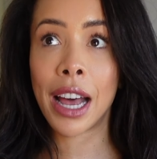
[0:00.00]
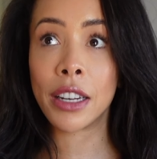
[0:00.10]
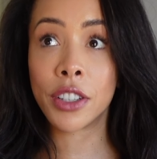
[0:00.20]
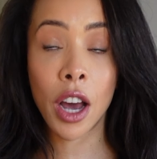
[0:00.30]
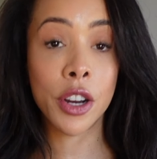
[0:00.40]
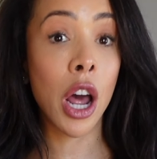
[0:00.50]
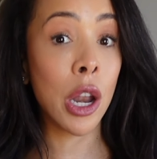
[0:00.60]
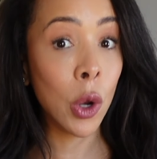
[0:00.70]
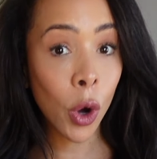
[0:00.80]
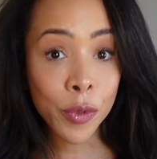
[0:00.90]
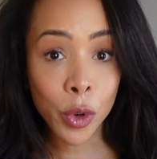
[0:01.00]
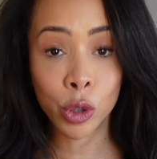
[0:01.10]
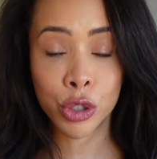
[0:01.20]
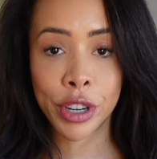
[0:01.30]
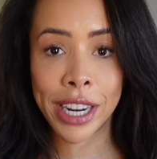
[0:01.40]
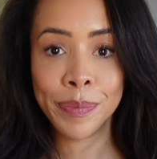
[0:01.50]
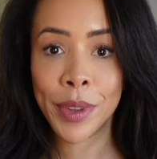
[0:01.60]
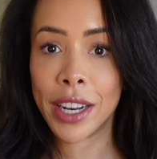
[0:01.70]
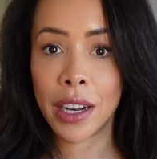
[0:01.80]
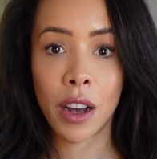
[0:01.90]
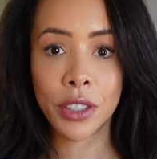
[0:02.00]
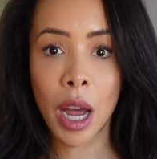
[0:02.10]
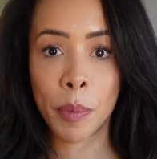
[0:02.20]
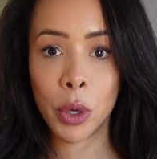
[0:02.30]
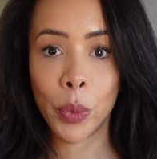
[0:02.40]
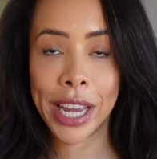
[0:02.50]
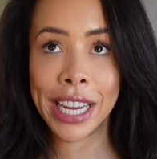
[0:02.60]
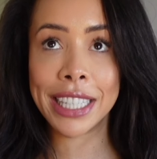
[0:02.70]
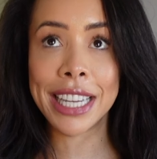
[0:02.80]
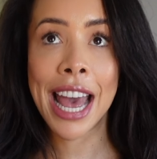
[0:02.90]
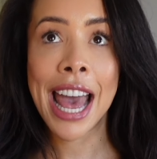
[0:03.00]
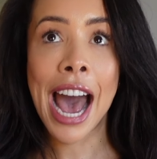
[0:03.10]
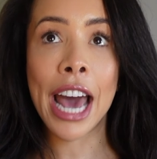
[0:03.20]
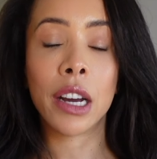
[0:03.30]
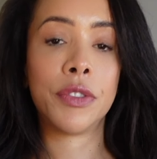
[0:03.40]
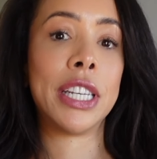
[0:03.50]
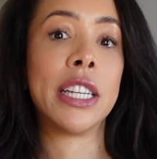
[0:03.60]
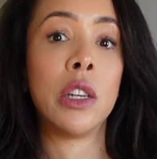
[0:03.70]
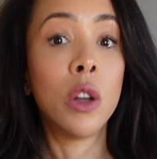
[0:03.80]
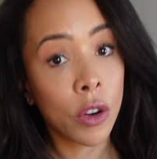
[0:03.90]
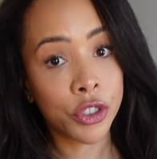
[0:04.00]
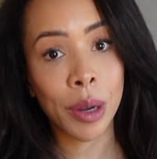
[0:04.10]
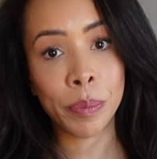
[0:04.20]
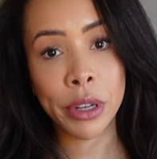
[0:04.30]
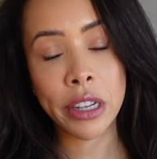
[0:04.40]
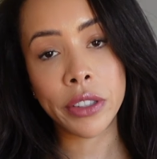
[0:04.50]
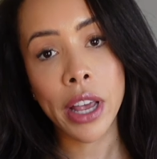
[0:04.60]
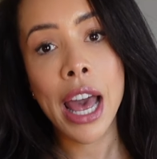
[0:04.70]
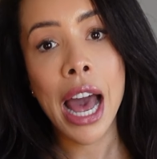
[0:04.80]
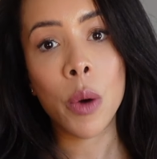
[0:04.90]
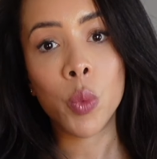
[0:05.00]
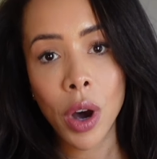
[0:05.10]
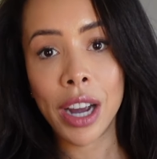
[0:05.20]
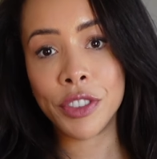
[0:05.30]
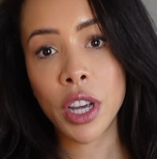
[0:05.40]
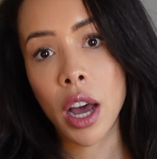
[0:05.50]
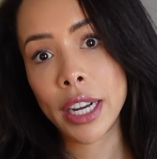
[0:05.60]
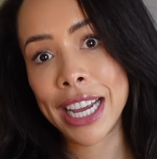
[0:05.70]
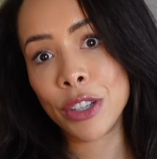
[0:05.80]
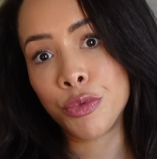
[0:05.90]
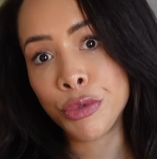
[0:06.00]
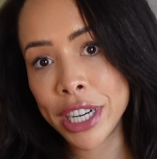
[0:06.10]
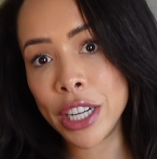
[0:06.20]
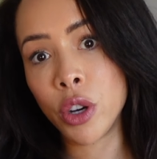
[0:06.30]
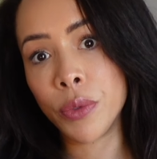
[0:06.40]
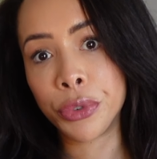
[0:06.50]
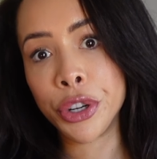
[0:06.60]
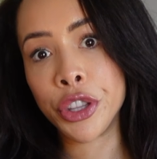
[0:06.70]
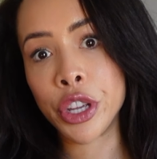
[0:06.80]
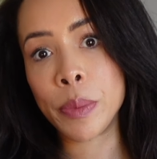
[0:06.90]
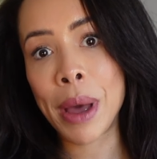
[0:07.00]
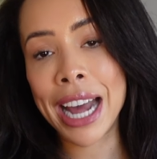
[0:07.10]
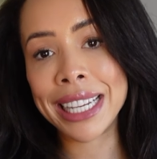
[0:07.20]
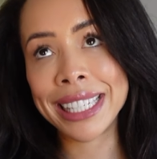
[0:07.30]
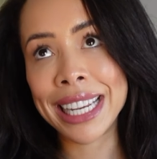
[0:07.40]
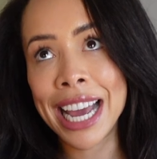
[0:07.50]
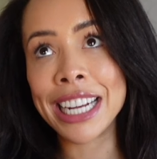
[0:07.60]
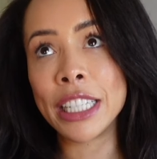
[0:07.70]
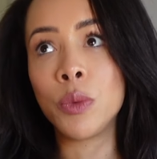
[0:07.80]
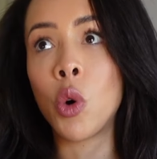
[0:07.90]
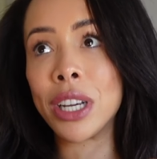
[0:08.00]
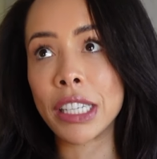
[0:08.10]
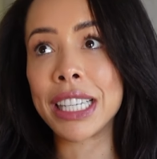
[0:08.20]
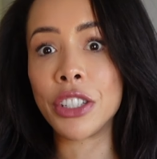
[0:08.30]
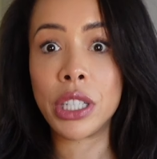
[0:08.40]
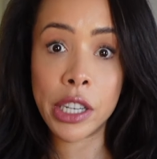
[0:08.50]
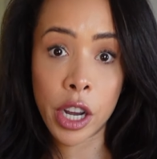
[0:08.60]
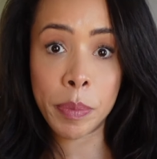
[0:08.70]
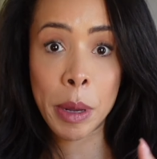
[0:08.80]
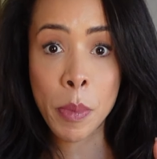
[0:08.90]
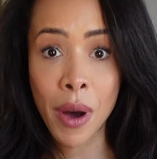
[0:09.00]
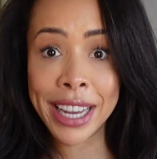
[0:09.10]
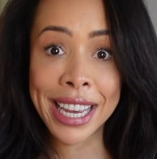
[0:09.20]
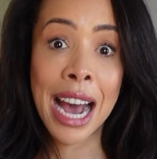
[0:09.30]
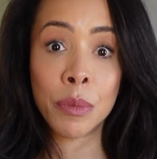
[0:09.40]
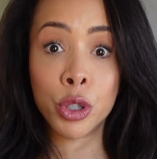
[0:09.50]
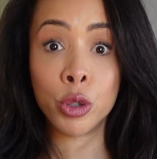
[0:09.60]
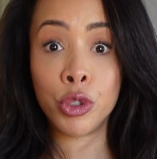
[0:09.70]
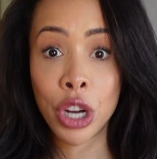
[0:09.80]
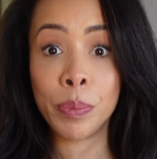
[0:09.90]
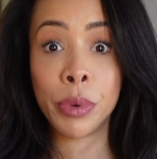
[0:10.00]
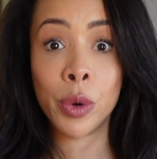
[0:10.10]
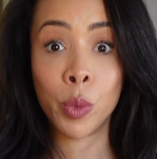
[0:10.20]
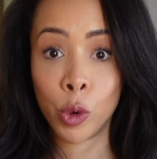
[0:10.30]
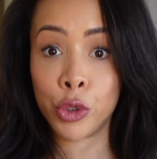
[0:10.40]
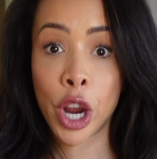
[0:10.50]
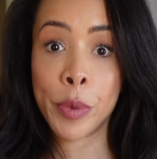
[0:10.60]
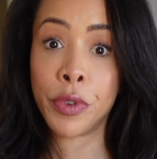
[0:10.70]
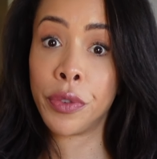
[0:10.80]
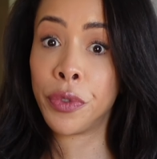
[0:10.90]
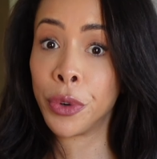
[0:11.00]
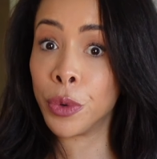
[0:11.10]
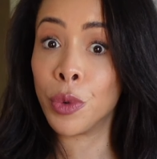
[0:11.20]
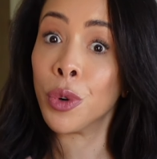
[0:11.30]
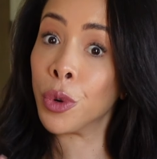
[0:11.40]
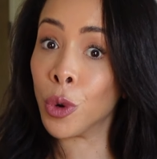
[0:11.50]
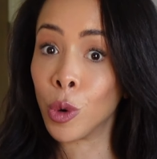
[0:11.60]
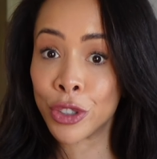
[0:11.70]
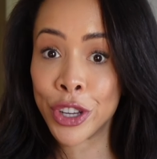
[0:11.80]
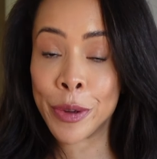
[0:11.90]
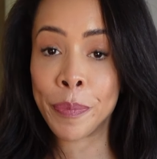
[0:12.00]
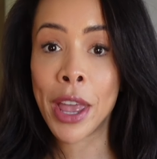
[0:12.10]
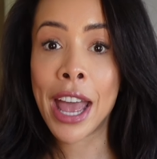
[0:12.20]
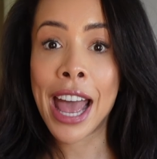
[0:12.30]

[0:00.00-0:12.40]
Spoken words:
done a lot of ordering in the last couple of weeks and I've seen a lot of jumpers, and what I've done is really gone through them and selected what is essentially going to be my capsule jumper wardrobe for fall or autumn,